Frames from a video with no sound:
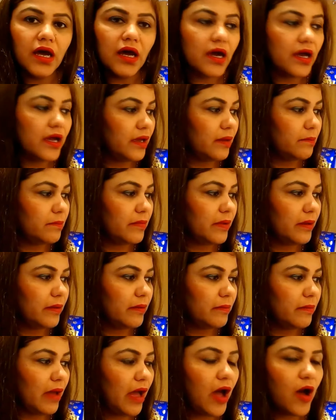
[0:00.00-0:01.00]

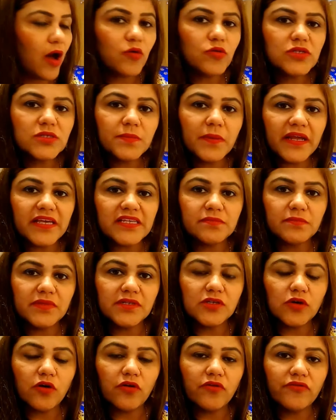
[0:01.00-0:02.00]
uh, house
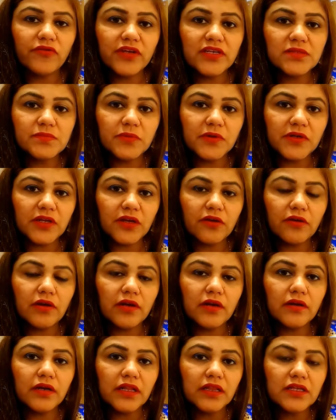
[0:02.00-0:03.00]
placement of this
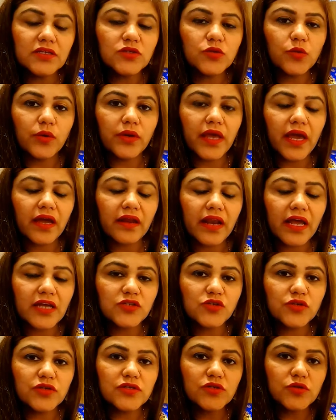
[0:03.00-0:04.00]
particular in the zodiac
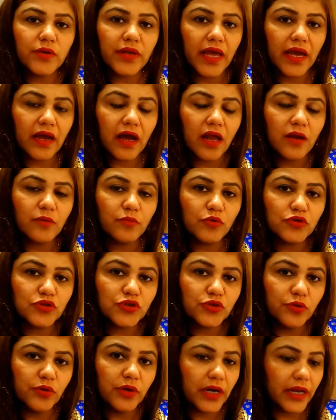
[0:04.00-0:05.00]
natural zodiac
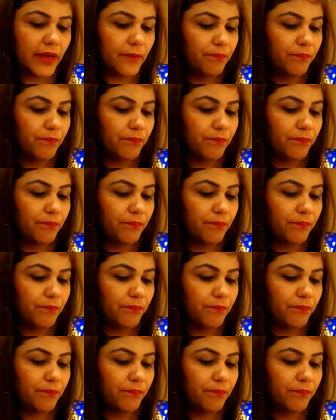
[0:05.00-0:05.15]
kalpurush kundli